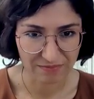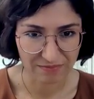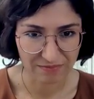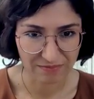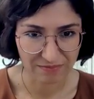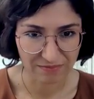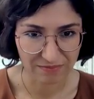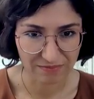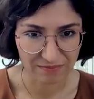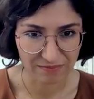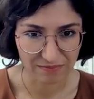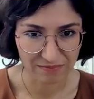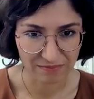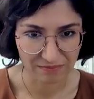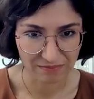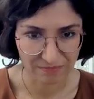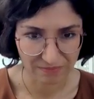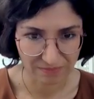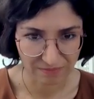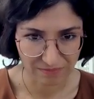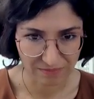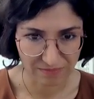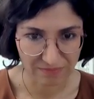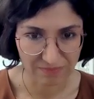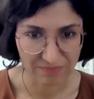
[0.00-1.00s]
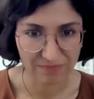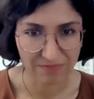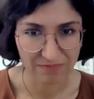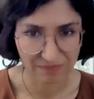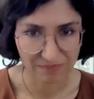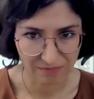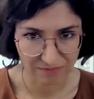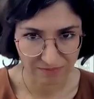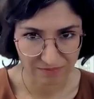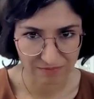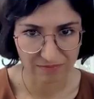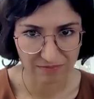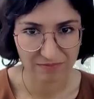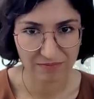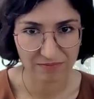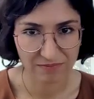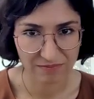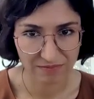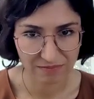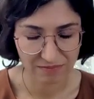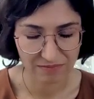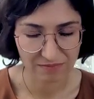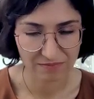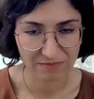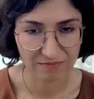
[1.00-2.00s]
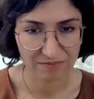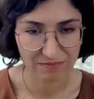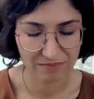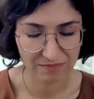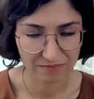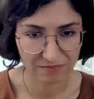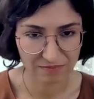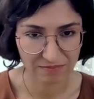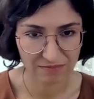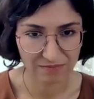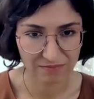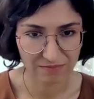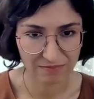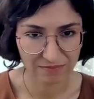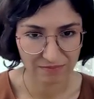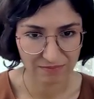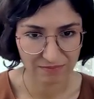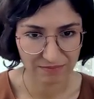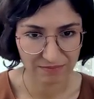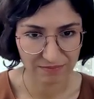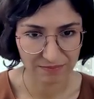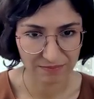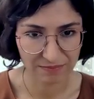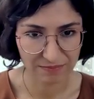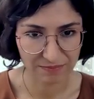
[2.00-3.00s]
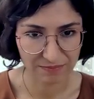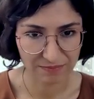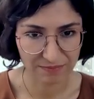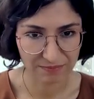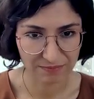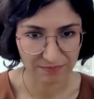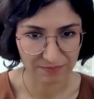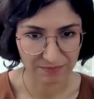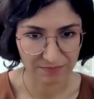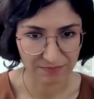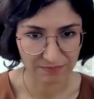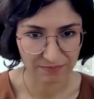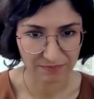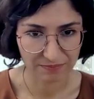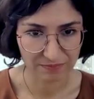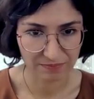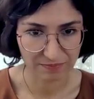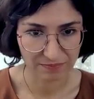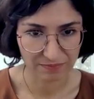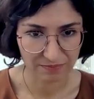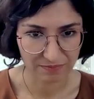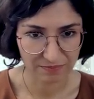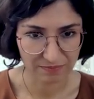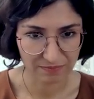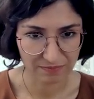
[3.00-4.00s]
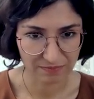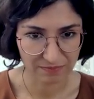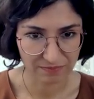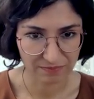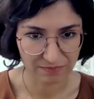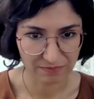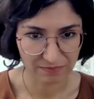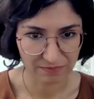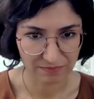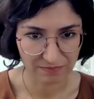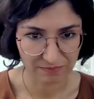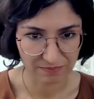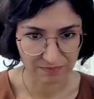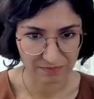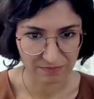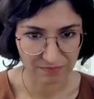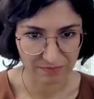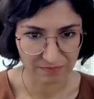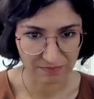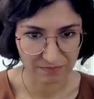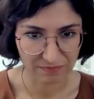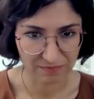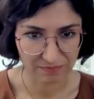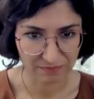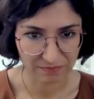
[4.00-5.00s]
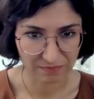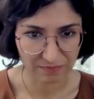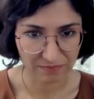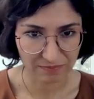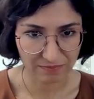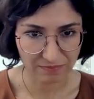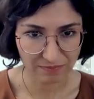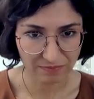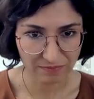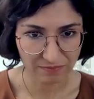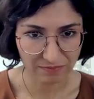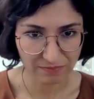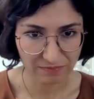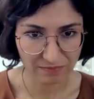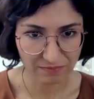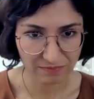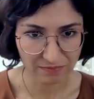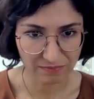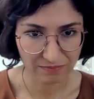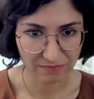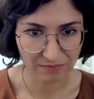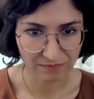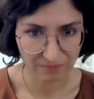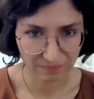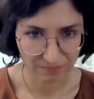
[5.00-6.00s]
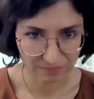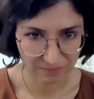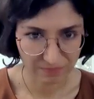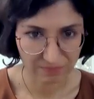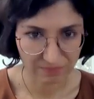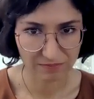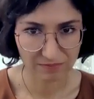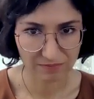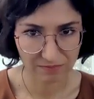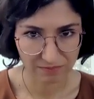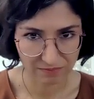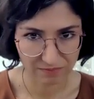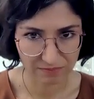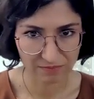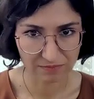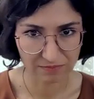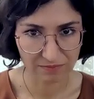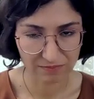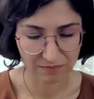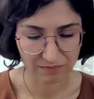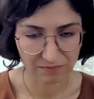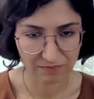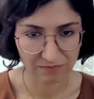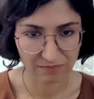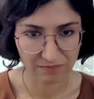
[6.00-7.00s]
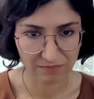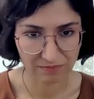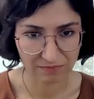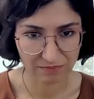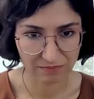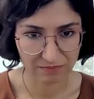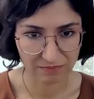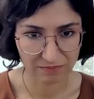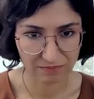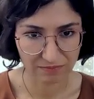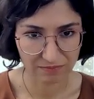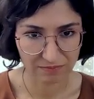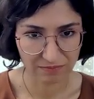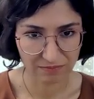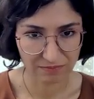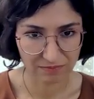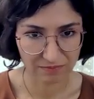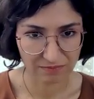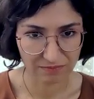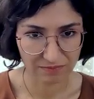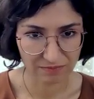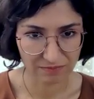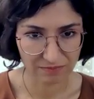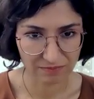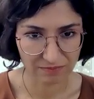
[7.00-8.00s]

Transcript: The person shown says nothing.